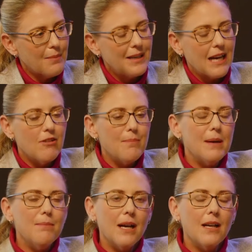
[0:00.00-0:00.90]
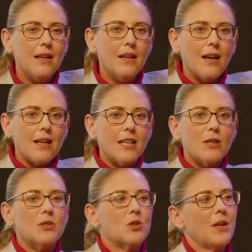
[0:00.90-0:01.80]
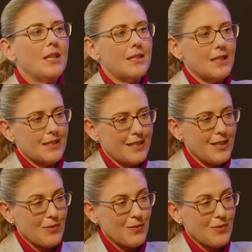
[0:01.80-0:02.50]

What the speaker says: I remember, I think it was 2016